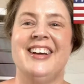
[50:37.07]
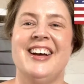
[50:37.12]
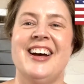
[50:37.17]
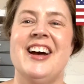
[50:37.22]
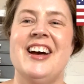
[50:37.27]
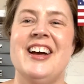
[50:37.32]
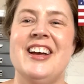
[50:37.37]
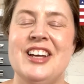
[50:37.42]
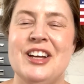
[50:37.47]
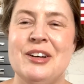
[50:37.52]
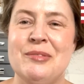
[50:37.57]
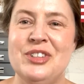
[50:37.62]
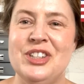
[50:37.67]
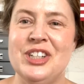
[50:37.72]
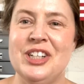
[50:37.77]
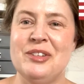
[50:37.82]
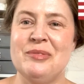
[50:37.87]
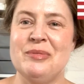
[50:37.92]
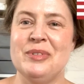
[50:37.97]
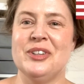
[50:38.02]
Hi, I'm
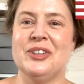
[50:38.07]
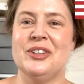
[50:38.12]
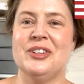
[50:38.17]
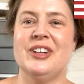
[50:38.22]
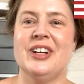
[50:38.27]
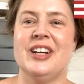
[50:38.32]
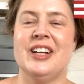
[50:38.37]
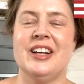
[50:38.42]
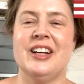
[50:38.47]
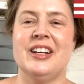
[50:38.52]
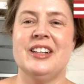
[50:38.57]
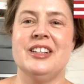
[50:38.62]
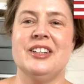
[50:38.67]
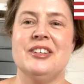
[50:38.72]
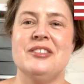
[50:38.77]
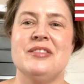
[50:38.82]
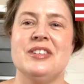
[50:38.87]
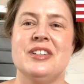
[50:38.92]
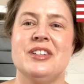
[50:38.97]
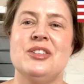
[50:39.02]
Jenny Miller, and I
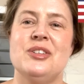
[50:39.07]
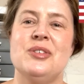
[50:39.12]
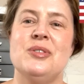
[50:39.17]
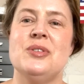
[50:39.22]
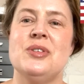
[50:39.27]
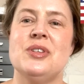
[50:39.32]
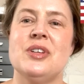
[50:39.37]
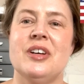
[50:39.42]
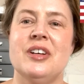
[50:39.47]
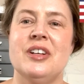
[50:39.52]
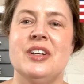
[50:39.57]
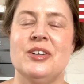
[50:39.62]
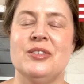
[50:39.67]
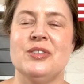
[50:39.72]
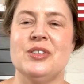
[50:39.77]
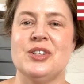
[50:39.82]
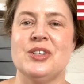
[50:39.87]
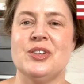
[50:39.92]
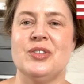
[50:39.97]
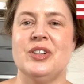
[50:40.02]
live in Tucson,
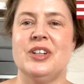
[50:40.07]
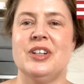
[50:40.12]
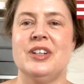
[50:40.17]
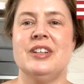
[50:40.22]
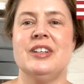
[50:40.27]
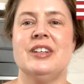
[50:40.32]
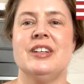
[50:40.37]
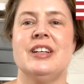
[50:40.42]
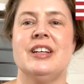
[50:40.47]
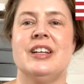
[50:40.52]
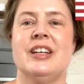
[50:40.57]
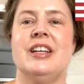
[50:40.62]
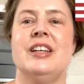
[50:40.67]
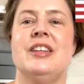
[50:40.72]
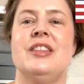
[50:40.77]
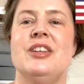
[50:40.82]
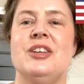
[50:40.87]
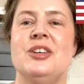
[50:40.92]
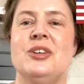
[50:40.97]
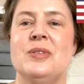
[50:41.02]
Arizona,
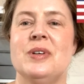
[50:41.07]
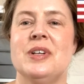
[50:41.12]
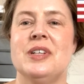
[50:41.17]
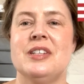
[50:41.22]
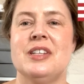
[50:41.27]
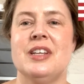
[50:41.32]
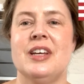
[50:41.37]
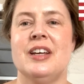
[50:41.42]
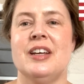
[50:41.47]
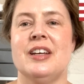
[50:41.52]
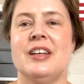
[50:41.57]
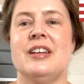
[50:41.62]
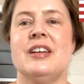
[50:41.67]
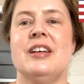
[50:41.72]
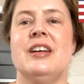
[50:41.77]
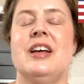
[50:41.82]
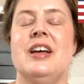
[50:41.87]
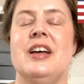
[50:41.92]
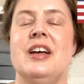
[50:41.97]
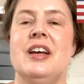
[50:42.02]
in the USA.
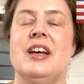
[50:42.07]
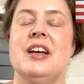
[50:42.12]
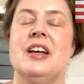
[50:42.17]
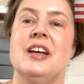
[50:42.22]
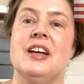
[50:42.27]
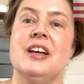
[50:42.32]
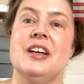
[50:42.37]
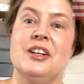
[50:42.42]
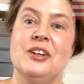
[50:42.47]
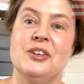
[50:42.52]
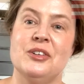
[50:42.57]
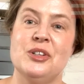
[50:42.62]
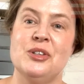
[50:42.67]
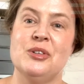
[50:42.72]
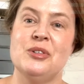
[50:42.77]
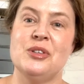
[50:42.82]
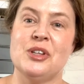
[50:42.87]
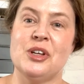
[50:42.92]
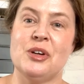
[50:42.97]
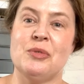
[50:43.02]
And here in
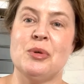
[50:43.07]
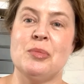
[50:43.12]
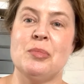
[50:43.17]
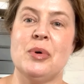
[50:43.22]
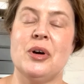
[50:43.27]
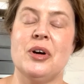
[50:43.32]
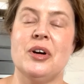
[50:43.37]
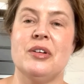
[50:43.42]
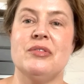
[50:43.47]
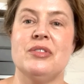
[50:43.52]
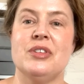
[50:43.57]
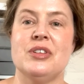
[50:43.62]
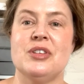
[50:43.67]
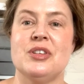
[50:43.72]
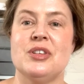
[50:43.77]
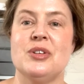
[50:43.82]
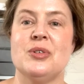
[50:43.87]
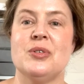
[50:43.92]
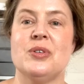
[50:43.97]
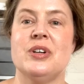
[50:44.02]
Tucson, we're part of the
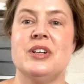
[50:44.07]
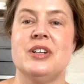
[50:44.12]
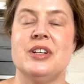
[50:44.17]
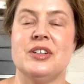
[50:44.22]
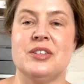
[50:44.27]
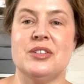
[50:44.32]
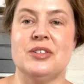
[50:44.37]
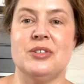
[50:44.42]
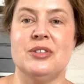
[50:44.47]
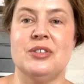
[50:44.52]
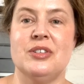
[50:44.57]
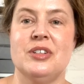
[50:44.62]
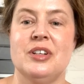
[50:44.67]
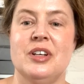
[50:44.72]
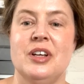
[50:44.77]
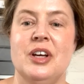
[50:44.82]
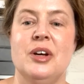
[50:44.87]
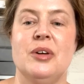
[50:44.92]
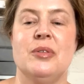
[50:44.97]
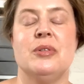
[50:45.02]
Sonoran Desert,
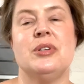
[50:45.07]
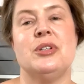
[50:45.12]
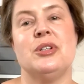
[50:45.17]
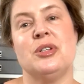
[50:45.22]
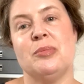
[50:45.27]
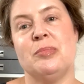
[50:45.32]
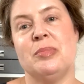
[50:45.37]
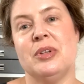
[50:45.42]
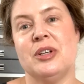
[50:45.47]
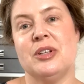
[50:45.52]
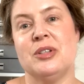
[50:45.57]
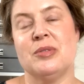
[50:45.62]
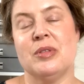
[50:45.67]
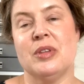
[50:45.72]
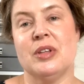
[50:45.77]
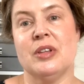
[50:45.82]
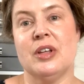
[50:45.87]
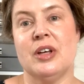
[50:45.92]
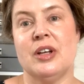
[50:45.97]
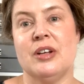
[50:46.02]
which is a place
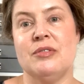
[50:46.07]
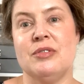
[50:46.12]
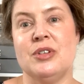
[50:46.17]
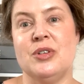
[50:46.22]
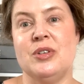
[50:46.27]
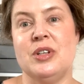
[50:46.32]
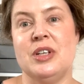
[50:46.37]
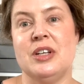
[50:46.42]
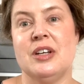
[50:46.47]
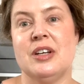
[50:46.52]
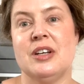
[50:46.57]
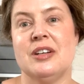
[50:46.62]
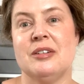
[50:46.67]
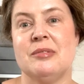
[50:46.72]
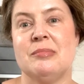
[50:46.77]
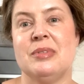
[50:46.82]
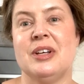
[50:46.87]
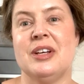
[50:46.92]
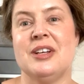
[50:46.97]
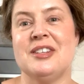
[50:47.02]
with a lot of unique
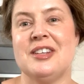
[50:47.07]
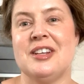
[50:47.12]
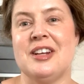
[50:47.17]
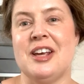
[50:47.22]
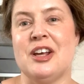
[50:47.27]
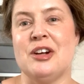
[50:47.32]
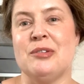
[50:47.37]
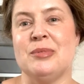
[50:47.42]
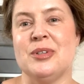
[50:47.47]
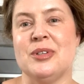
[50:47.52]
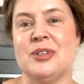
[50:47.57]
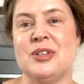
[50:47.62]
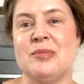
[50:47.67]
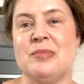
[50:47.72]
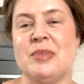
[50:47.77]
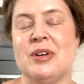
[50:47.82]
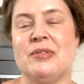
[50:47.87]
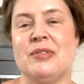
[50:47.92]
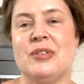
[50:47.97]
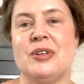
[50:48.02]
plants and animals.
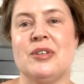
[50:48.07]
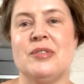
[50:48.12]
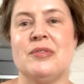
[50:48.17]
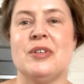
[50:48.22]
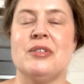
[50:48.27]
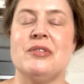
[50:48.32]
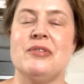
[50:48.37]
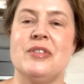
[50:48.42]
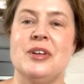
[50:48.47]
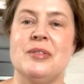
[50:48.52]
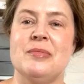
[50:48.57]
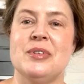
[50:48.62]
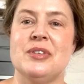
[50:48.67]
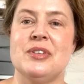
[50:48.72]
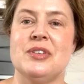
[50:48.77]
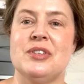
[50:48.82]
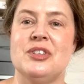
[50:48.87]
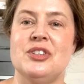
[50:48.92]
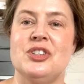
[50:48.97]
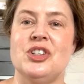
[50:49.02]
You may have heard of our
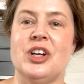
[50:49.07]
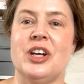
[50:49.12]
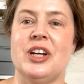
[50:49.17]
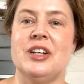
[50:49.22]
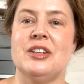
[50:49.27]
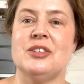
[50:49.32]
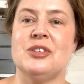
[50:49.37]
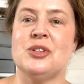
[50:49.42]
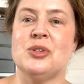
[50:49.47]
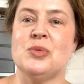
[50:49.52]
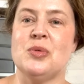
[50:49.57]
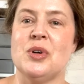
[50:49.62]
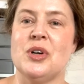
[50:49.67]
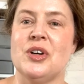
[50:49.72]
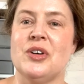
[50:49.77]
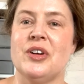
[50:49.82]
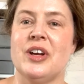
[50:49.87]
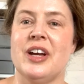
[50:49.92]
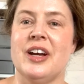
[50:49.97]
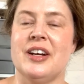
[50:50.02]
famous giant
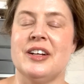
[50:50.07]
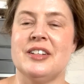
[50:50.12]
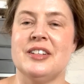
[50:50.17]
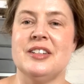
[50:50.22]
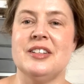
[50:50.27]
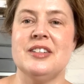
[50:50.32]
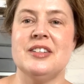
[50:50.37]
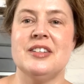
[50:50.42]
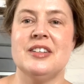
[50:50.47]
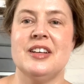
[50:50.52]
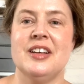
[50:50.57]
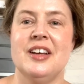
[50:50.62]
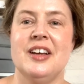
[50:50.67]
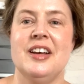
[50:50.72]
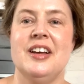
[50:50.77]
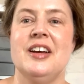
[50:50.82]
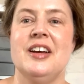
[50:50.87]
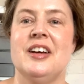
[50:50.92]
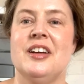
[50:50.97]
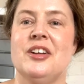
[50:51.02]
saguaro cactus.
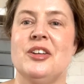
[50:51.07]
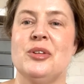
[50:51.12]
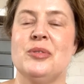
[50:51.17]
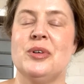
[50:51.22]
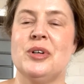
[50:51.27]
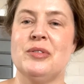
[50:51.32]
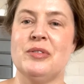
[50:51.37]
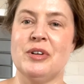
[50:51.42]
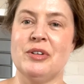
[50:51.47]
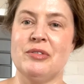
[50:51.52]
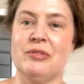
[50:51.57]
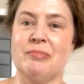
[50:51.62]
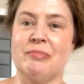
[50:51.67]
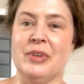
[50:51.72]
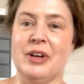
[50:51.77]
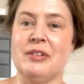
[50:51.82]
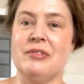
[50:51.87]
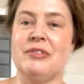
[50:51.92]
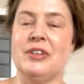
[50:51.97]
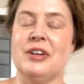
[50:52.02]
Another one of
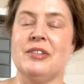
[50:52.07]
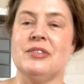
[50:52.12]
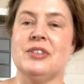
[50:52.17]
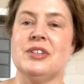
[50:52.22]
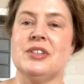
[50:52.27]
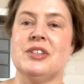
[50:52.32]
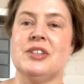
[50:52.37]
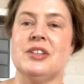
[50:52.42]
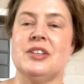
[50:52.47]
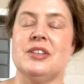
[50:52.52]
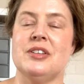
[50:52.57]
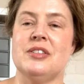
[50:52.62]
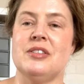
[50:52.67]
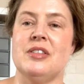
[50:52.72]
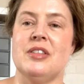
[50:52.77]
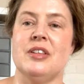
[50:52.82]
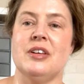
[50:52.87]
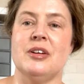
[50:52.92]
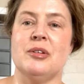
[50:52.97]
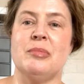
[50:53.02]
my favorites is
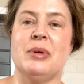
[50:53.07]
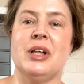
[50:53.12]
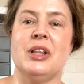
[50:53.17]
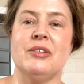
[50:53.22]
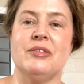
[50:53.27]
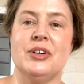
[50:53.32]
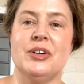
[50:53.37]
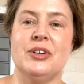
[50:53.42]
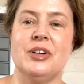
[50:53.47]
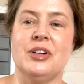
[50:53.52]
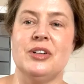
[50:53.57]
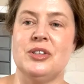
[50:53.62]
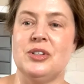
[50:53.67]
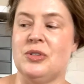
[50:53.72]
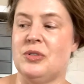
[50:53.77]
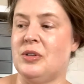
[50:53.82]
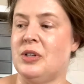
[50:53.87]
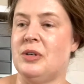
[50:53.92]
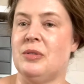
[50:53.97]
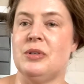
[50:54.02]
the Palo Verde
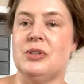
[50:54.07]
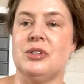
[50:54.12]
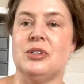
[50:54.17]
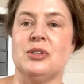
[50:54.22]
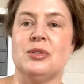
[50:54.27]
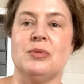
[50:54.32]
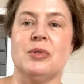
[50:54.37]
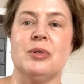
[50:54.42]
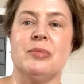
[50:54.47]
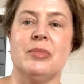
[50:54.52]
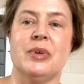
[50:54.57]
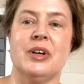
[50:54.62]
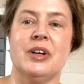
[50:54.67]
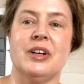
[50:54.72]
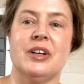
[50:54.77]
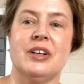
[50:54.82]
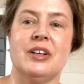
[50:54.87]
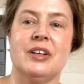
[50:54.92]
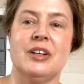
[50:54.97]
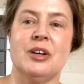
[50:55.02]
tree, which is what
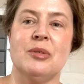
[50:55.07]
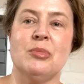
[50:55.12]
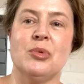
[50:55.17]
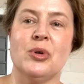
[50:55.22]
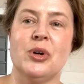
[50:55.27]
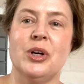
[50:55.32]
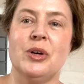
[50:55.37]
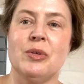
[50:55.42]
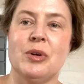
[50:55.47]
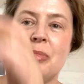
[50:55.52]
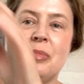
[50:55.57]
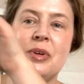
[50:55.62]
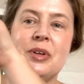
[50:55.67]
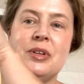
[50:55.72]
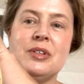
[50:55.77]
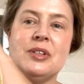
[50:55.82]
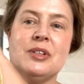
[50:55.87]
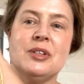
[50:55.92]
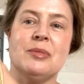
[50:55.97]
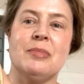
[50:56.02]
my embroidery
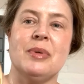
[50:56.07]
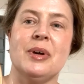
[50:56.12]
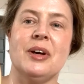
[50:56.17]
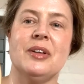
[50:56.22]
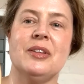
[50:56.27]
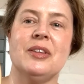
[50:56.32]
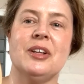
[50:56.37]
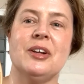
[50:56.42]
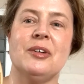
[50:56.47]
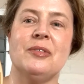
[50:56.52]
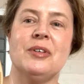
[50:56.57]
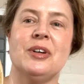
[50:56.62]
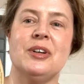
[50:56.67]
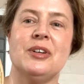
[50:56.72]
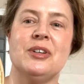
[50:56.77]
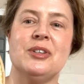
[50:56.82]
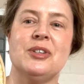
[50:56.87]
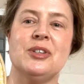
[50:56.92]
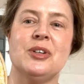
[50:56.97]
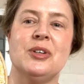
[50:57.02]
piece is about that I
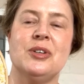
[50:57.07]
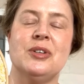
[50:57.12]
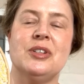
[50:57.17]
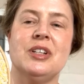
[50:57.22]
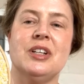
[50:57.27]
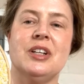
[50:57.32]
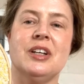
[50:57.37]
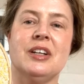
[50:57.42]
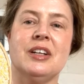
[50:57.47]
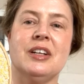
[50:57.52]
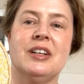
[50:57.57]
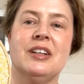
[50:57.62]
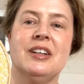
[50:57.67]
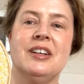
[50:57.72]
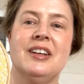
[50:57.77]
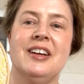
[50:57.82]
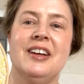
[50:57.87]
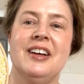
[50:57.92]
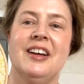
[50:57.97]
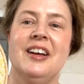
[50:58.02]
wanted to show you today.
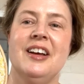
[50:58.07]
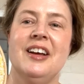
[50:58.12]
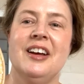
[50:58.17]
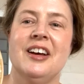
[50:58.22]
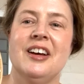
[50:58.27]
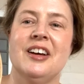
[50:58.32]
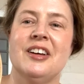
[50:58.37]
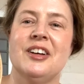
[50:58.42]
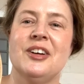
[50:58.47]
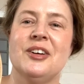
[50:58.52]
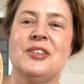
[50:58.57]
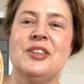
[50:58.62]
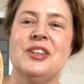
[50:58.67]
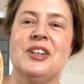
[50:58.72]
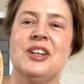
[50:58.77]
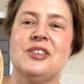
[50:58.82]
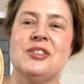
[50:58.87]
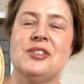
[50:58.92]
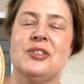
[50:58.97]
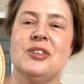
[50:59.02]
Here in
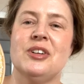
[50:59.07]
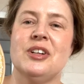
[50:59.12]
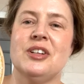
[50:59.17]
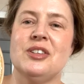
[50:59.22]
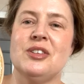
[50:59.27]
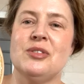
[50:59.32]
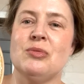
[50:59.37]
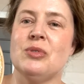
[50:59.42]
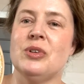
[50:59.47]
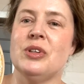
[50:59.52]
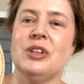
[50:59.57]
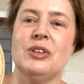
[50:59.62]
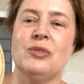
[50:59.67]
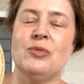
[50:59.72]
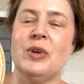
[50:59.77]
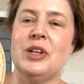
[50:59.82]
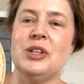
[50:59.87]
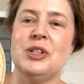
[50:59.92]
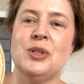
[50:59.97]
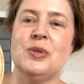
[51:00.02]
the desert, it's really
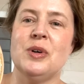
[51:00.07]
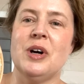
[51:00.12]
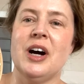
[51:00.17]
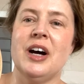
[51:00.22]
way too